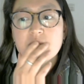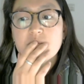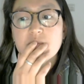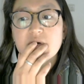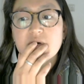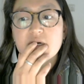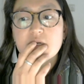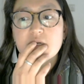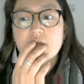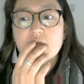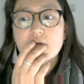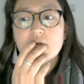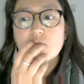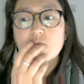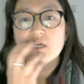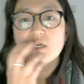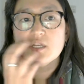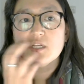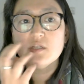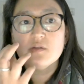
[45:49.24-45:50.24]
But
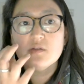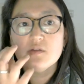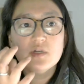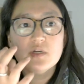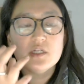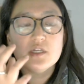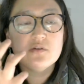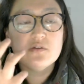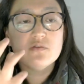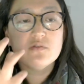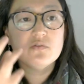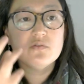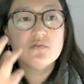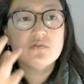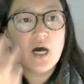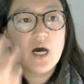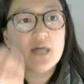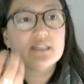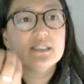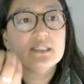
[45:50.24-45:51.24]
when you
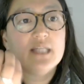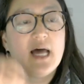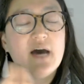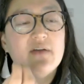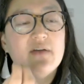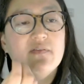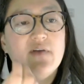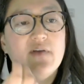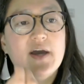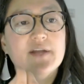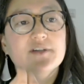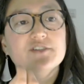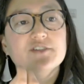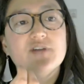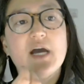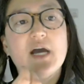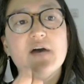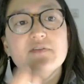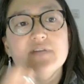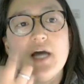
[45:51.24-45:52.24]
got to that final
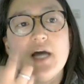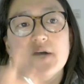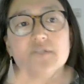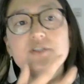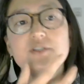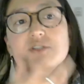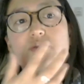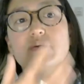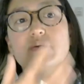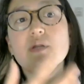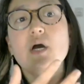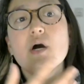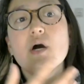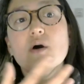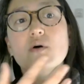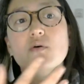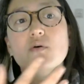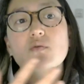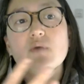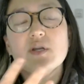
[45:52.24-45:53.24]
draft, how did you
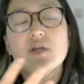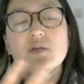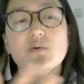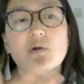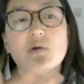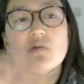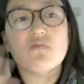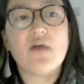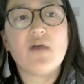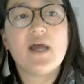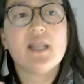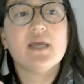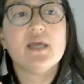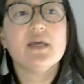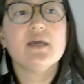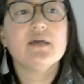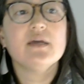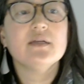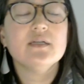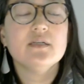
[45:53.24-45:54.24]
know when you were
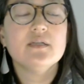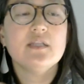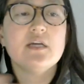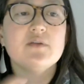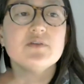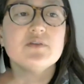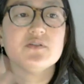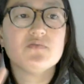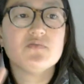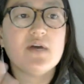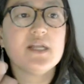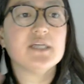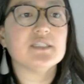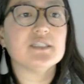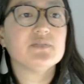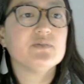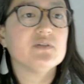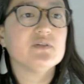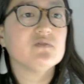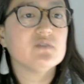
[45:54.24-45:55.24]
ready, that it was ready
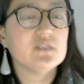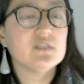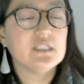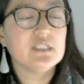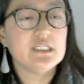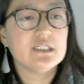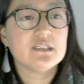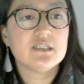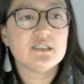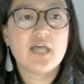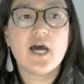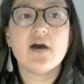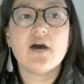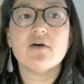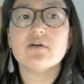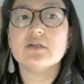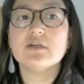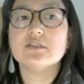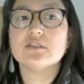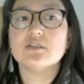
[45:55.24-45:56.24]
to be released
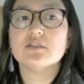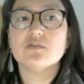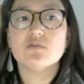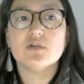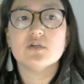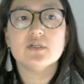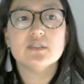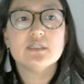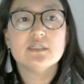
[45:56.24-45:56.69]
out into the world?